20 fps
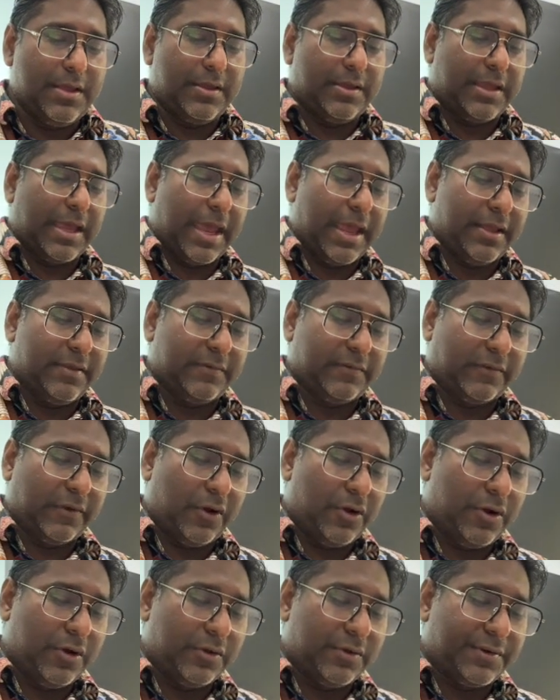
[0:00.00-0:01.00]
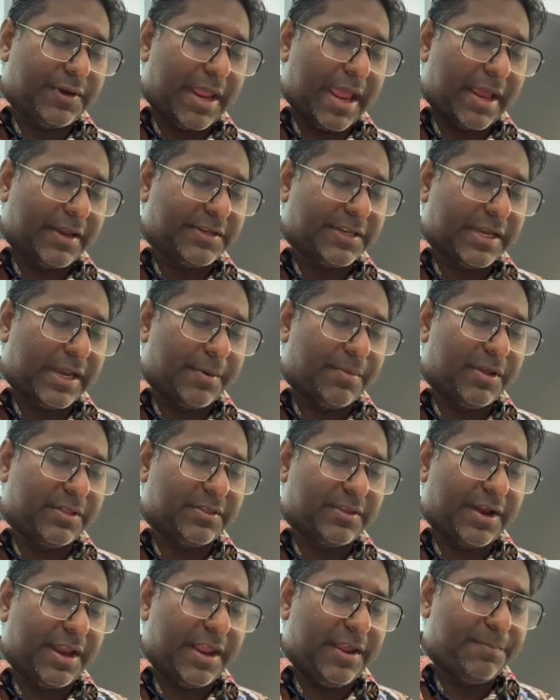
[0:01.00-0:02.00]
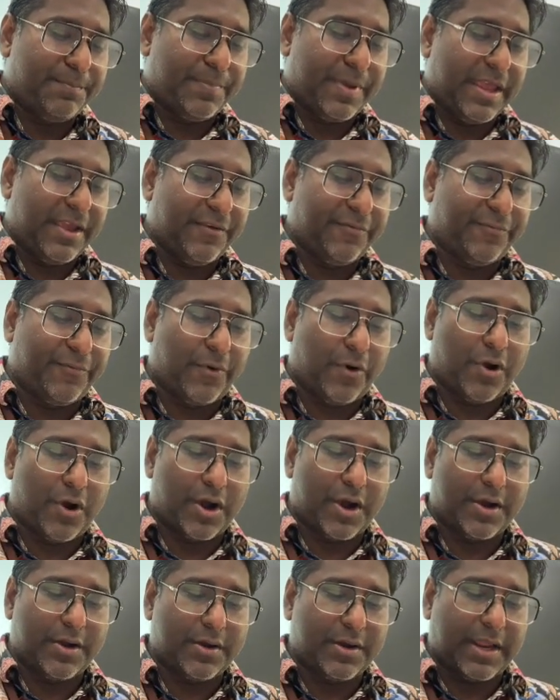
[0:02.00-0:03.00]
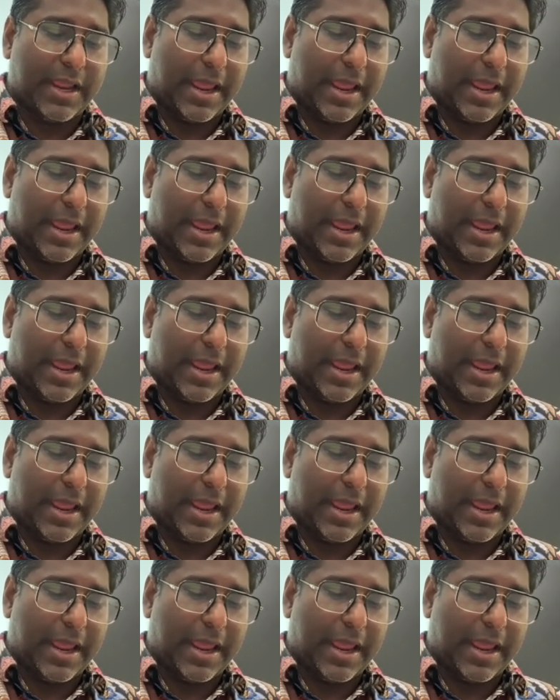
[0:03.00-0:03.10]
Okay, so reaction number 3, P4.